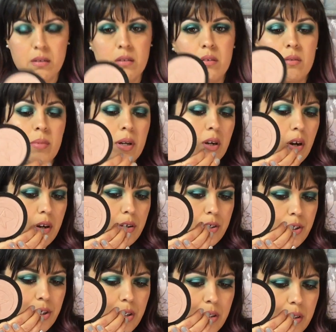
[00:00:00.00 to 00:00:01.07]
Oh my gosh,
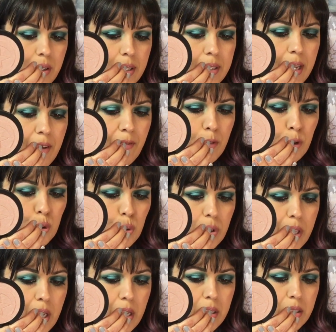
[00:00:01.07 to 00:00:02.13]
it's like
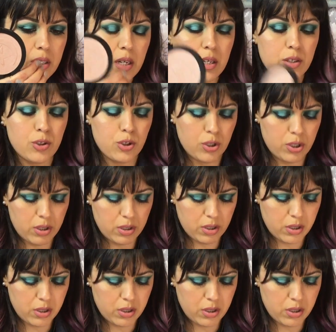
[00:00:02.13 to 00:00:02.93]
virtually untouched.